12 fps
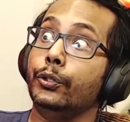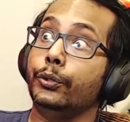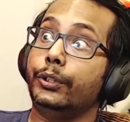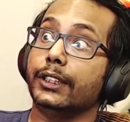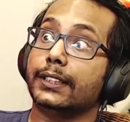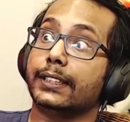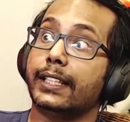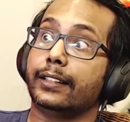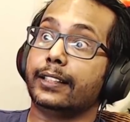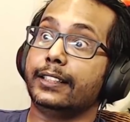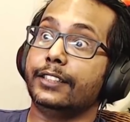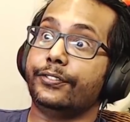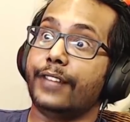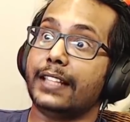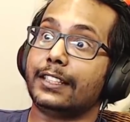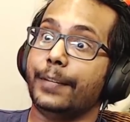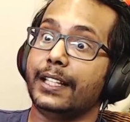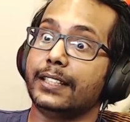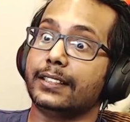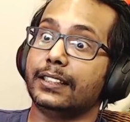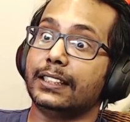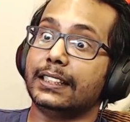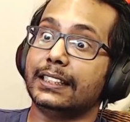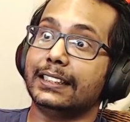Dude just killed the Defense Minister.